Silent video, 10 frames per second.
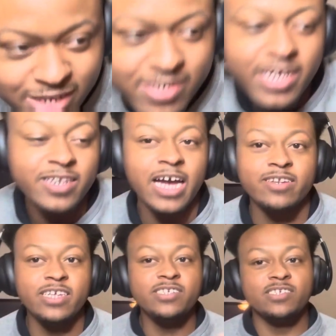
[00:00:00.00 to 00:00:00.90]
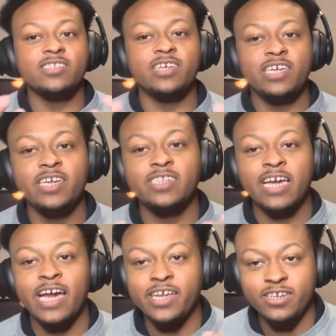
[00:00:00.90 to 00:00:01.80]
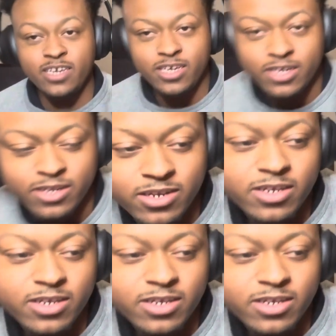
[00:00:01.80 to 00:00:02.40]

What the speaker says: Then now, this is the heat that I need